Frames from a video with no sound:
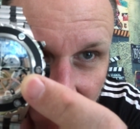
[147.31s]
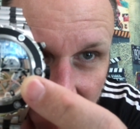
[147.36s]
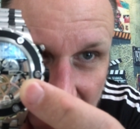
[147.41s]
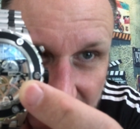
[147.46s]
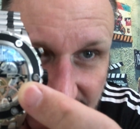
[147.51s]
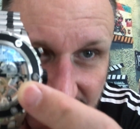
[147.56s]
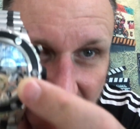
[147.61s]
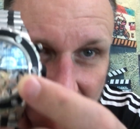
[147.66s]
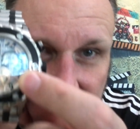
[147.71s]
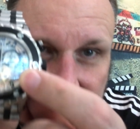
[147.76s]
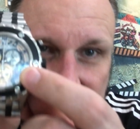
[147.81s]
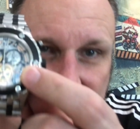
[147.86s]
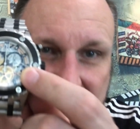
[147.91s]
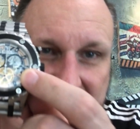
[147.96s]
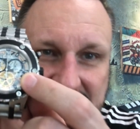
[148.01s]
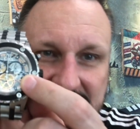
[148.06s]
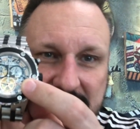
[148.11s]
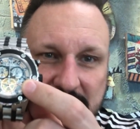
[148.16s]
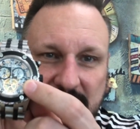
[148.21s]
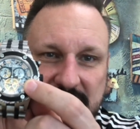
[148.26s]
iPhone
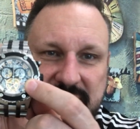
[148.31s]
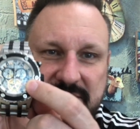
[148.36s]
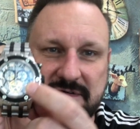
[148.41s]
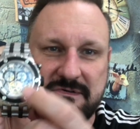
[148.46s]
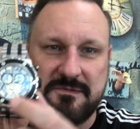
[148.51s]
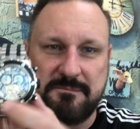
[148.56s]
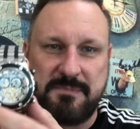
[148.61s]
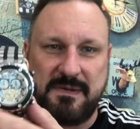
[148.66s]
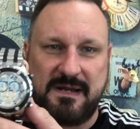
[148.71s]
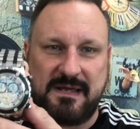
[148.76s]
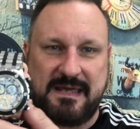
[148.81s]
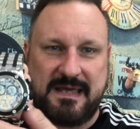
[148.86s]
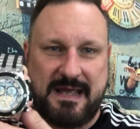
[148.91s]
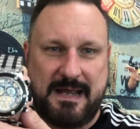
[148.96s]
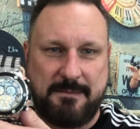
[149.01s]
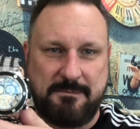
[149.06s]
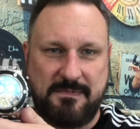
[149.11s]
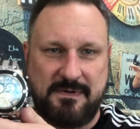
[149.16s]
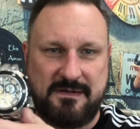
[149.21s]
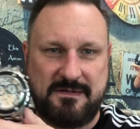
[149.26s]
here, so once I've got a better
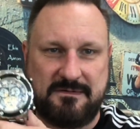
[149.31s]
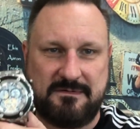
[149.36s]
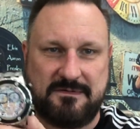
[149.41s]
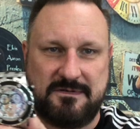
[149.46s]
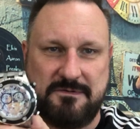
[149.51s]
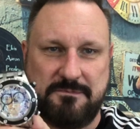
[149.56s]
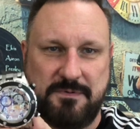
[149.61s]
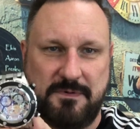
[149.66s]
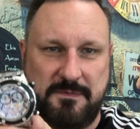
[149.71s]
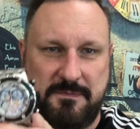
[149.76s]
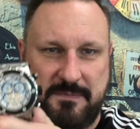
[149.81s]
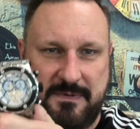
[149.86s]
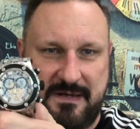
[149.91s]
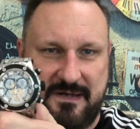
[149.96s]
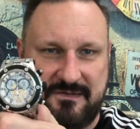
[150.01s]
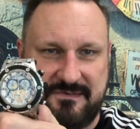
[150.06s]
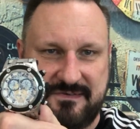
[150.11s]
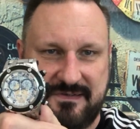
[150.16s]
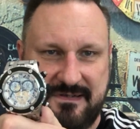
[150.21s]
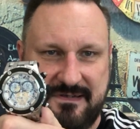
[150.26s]
camera, you'll probably be
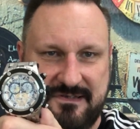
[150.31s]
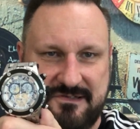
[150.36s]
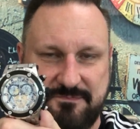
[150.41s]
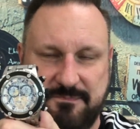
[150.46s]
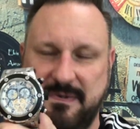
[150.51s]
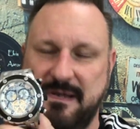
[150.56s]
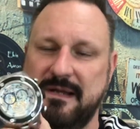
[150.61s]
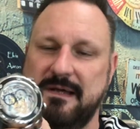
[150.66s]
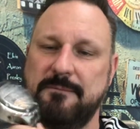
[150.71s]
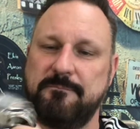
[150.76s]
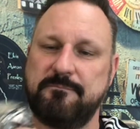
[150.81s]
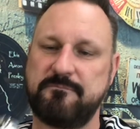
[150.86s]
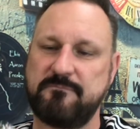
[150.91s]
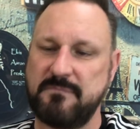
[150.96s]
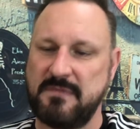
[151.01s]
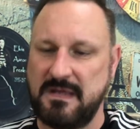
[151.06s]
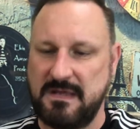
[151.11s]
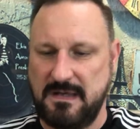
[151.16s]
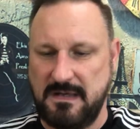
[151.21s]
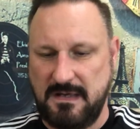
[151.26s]
able to see this better.
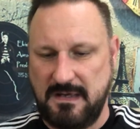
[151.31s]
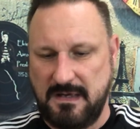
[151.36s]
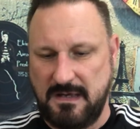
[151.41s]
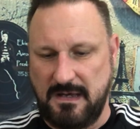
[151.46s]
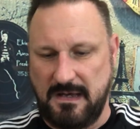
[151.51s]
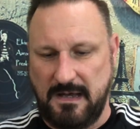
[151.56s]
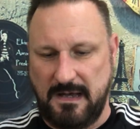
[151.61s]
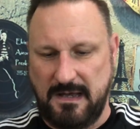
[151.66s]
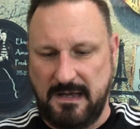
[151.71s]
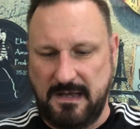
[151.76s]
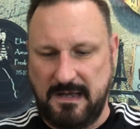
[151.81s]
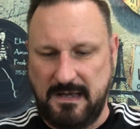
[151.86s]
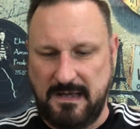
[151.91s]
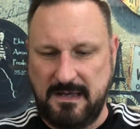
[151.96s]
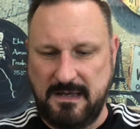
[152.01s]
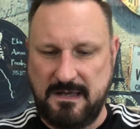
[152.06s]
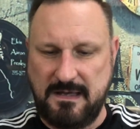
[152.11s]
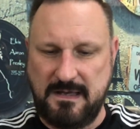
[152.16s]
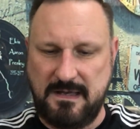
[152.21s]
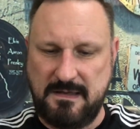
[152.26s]

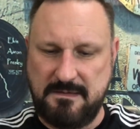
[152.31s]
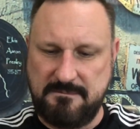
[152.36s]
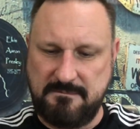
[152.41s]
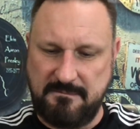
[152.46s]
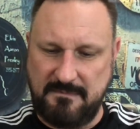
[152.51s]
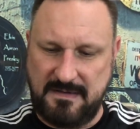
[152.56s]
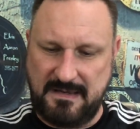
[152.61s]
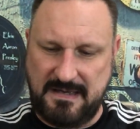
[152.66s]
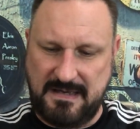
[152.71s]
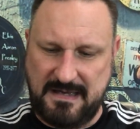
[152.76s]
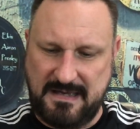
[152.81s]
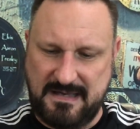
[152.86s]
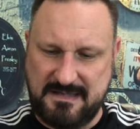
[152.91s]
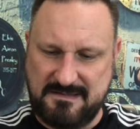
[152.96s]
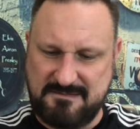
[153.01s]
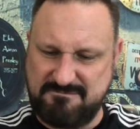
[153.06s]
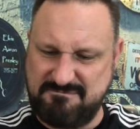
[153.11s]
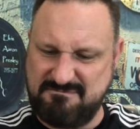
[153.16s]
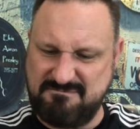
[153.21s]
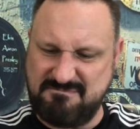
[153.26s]
And
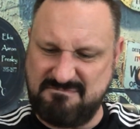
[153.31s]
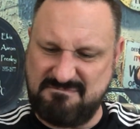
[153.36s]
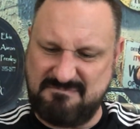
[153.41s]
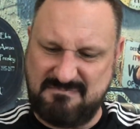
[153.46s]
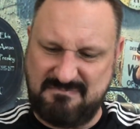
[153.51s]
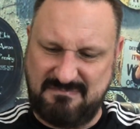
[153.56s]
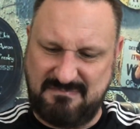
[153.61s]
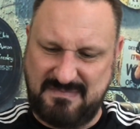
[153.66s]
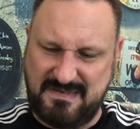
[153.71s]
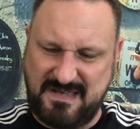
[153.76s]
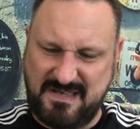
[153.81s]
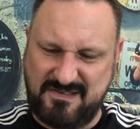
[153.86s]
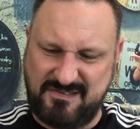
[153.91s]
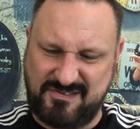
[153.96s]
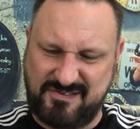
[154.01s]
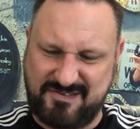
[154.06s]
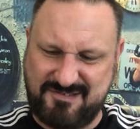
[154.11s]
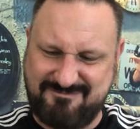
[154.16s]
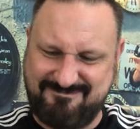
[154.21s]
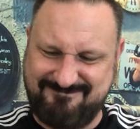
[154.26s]

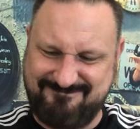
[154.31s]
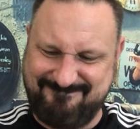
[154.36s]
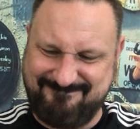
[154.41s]
it's